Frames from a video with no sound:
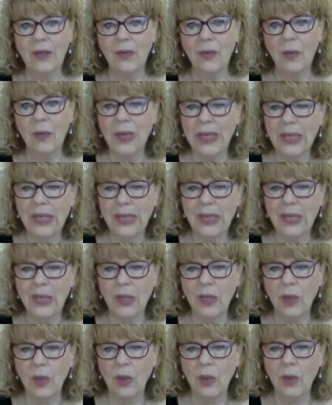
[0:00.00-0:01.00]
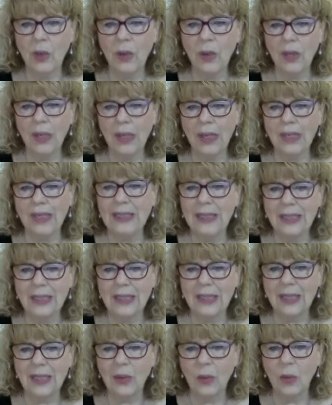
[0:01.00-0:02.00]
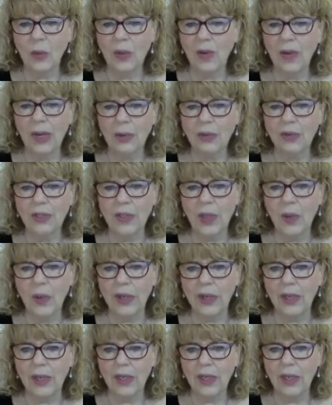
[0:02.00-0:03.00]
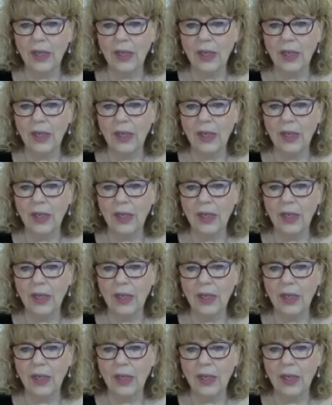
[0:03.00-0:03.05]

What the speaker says: really know in detail where I was going.